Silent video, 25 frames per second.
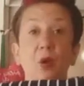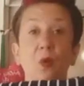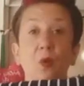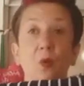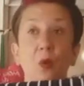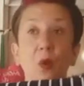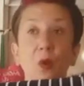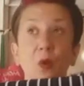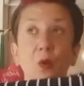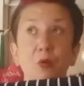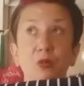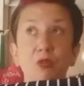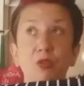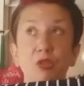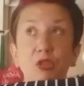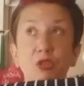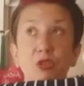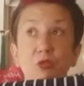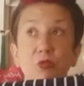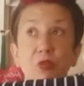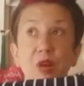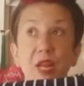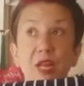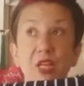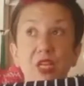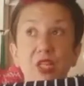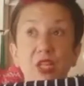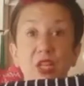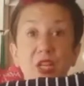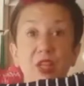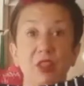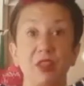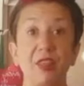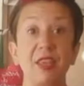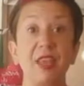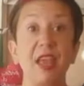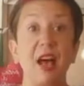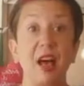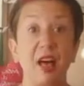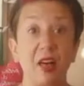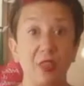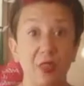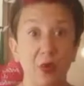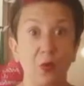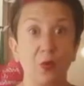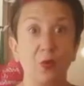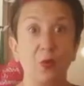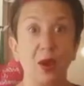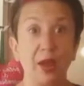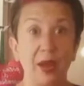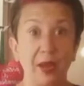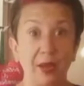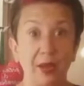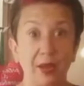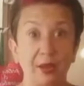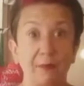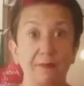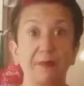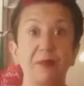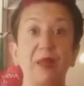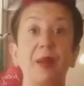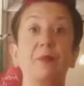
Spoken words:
will stretch the other way,